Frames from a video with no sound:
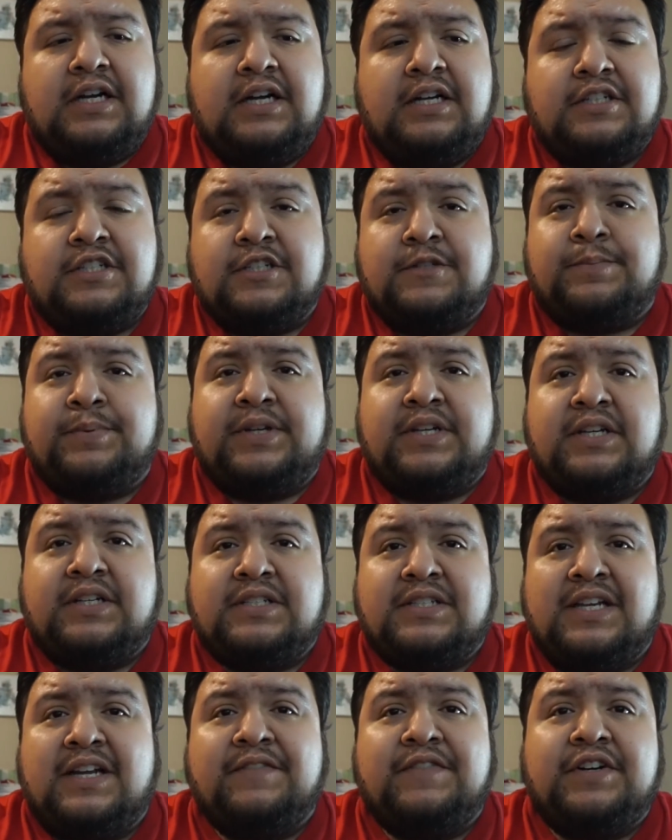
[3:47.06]
just
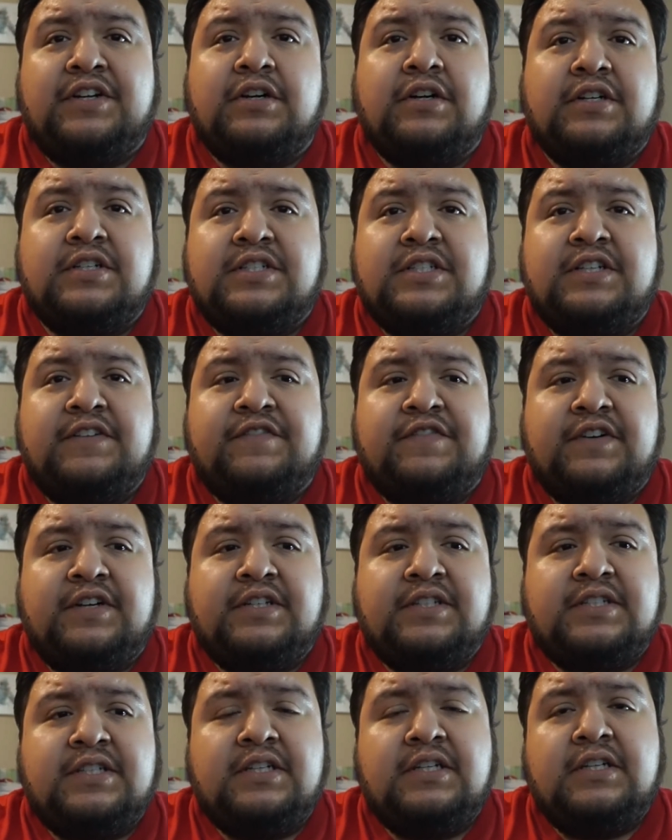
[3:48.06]
because every car is
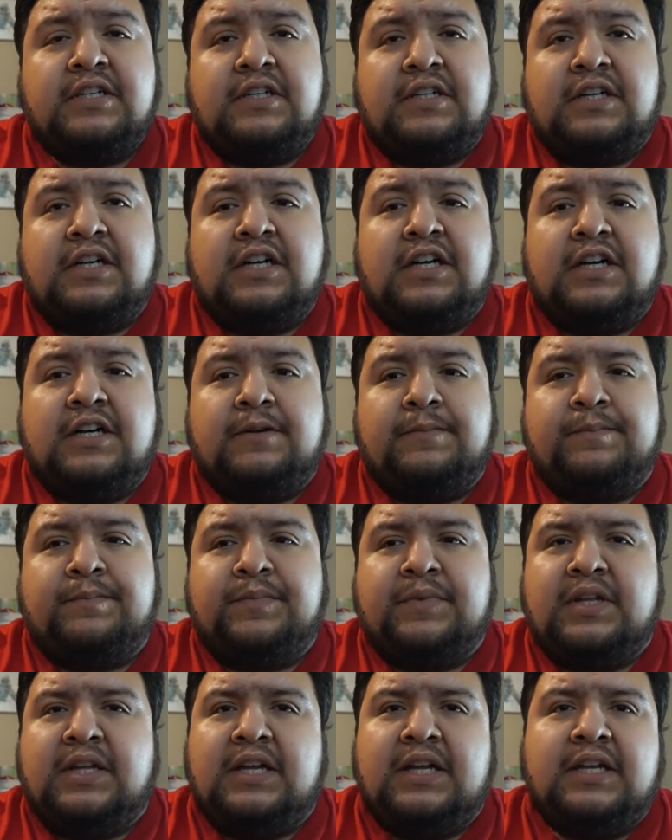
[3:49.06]
different,
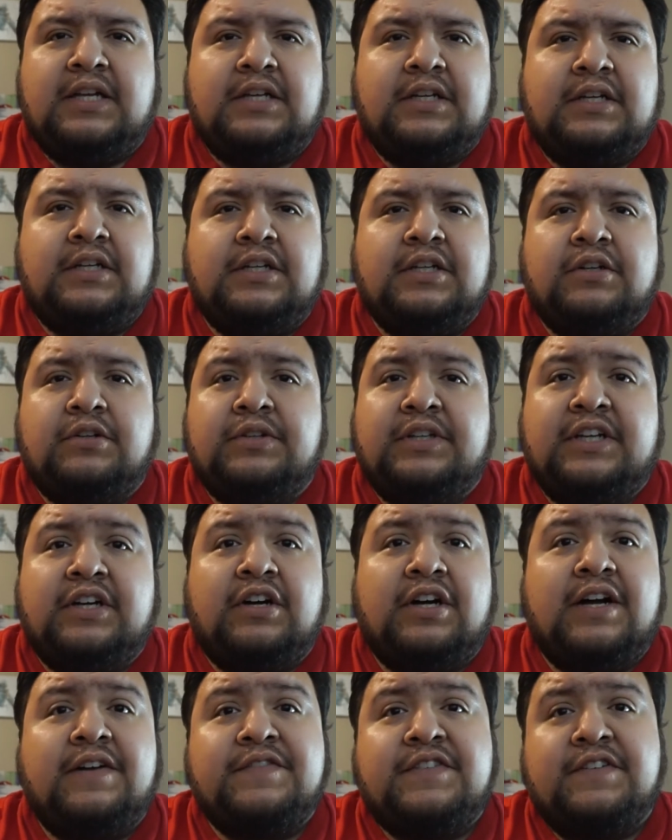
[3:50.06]
and they
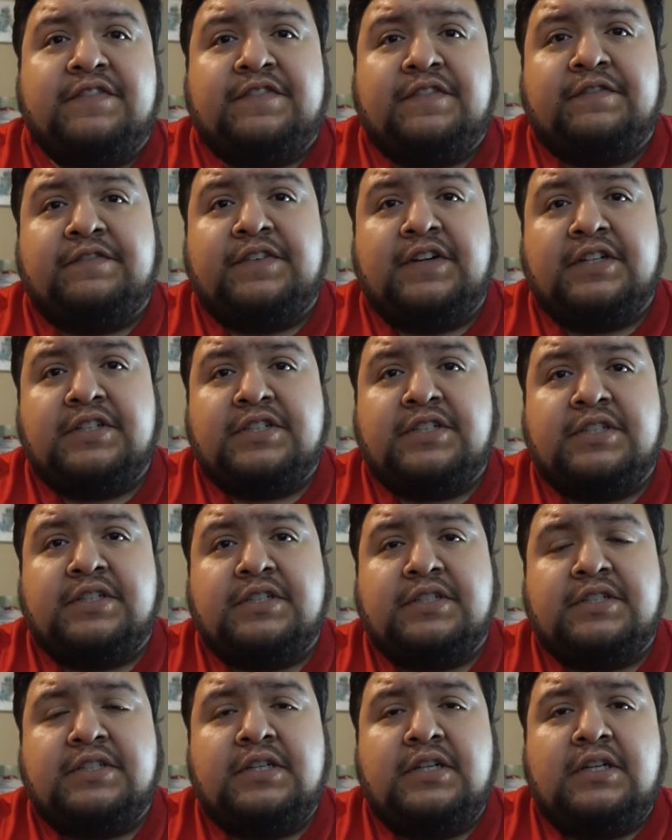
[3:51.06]
all have different
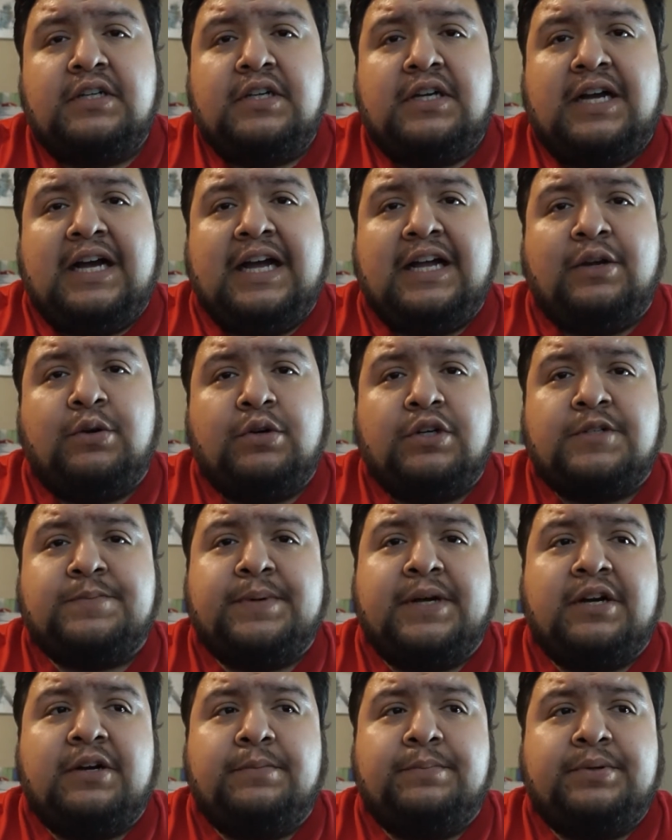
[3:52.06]
functions. High
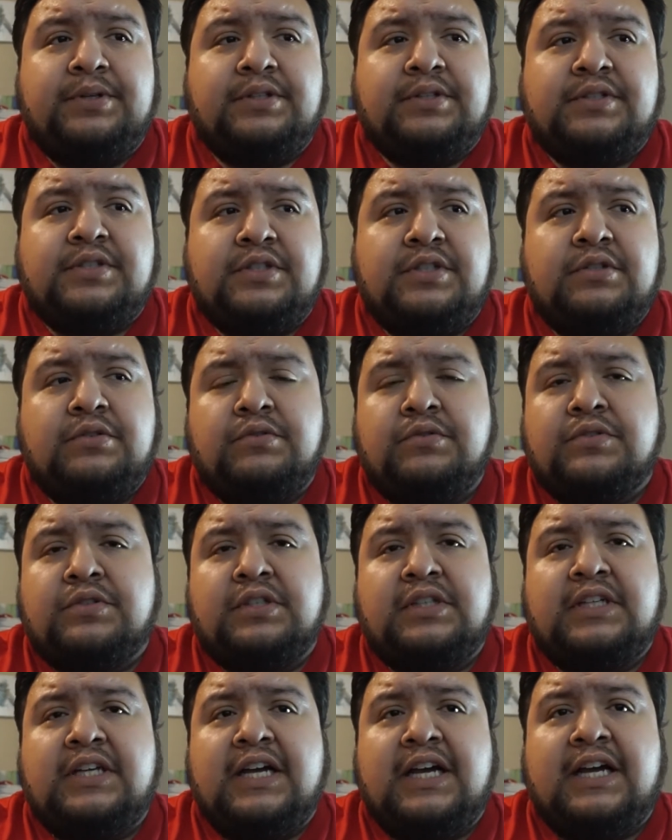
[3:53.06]
horsepower builds
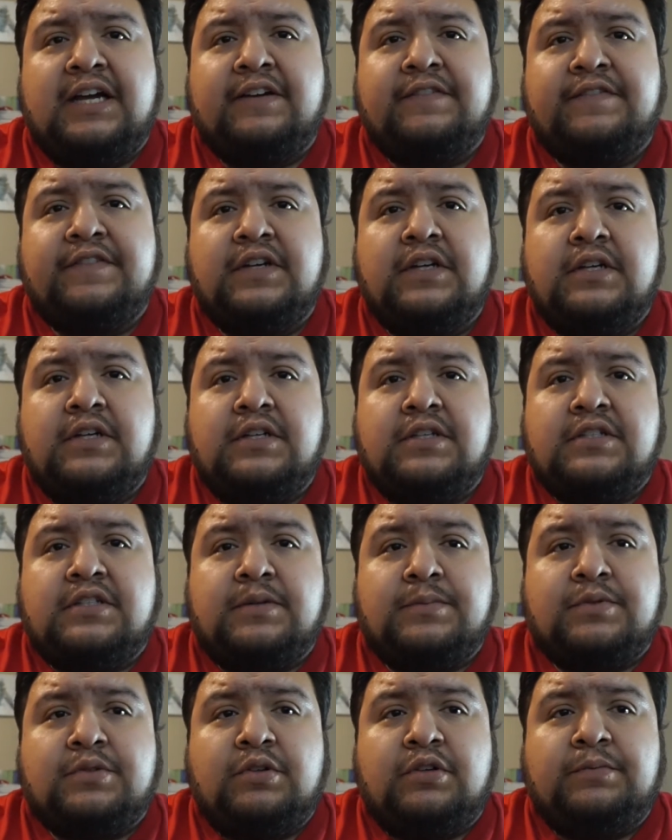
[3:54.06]
usually have
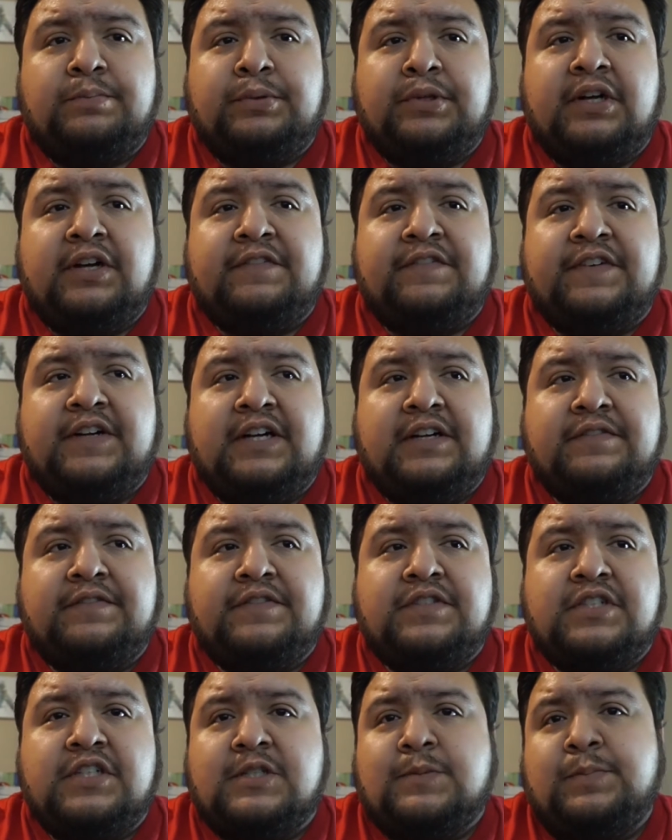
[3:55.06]
some sort of blow-off
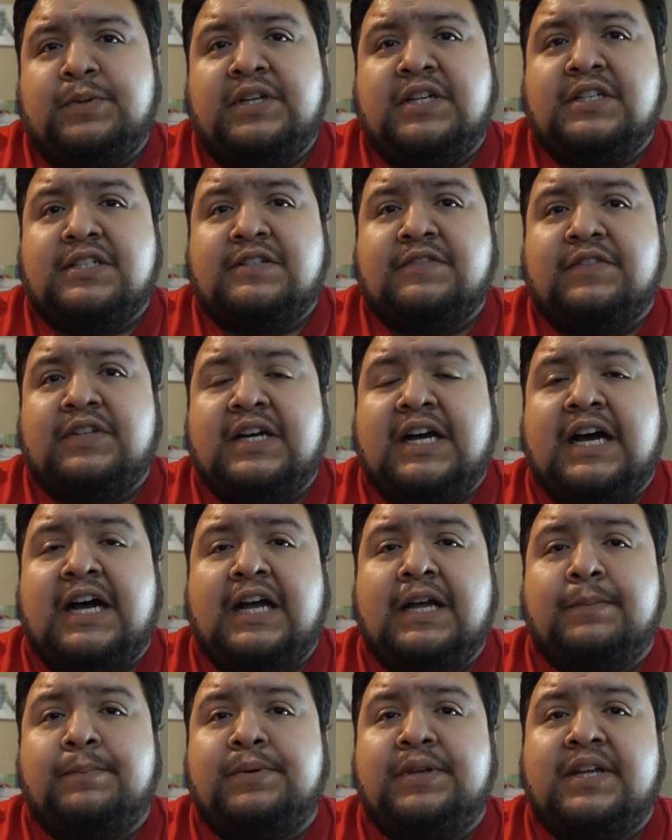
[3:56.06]
valve just because of the
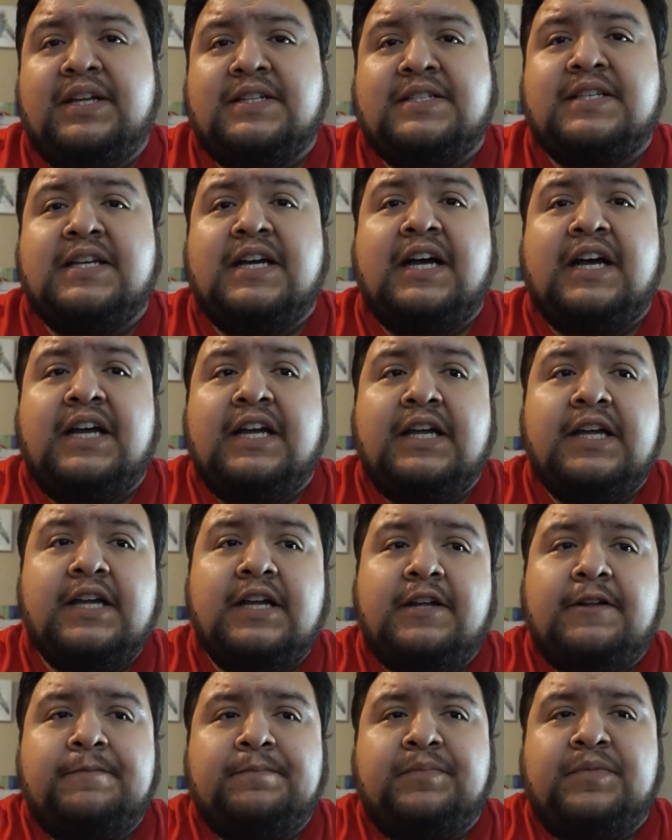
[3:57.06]
high PSI
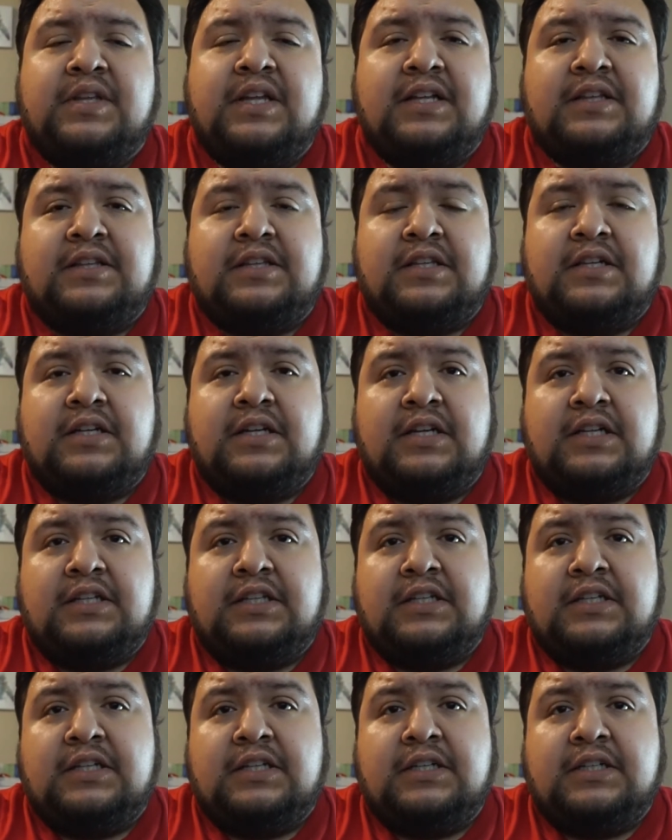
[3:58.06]
that
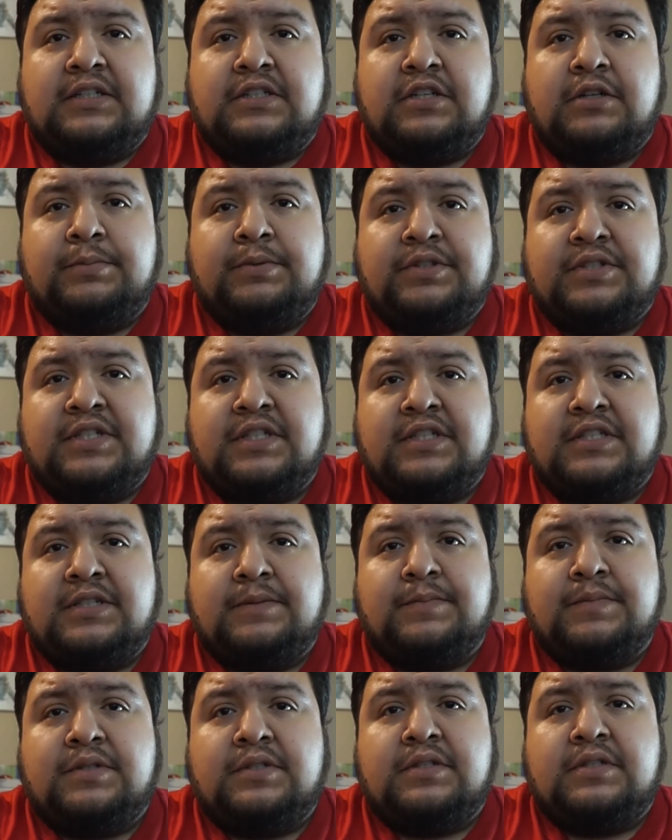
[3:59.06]
the turbo
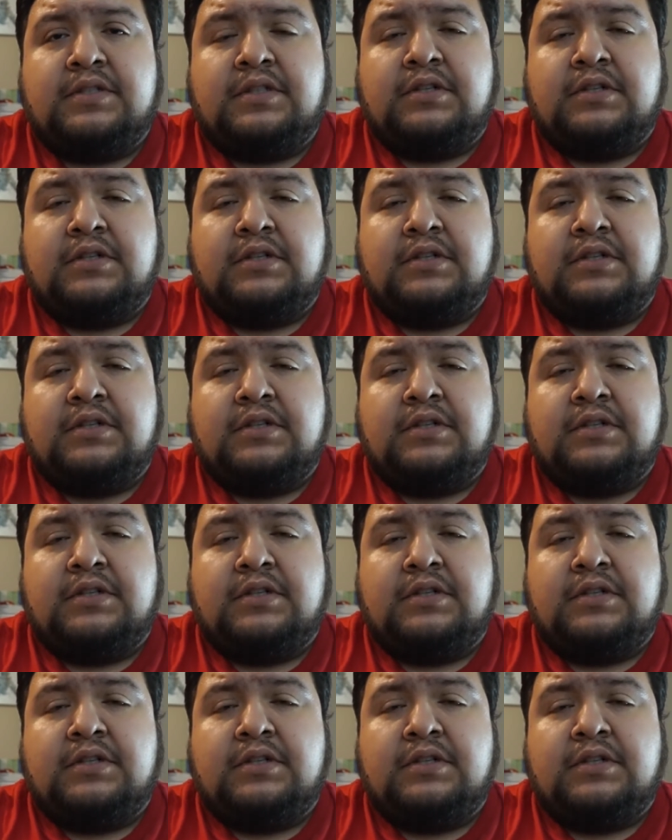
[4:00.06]
systems